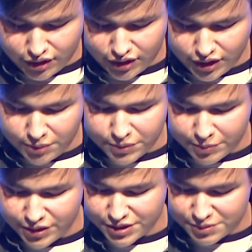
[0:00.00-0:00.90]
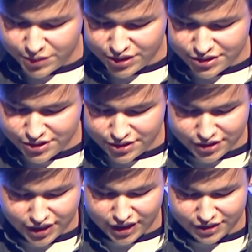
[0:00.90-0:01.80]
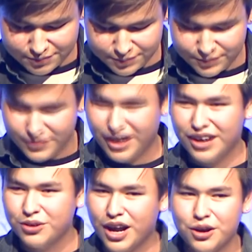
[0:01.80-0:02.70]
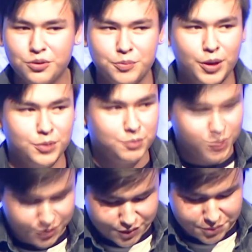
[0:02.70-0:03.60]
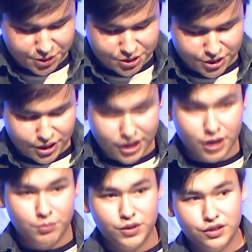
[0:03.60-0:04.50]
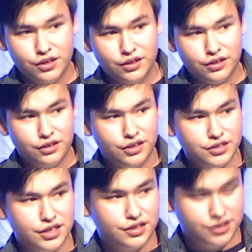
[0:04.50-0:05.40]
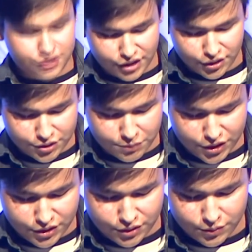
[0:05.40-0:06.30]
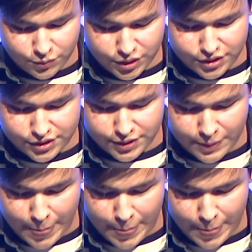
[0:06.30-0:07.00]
He prepared a speech that I don't remember most of the speech, but the things that stuck out to me was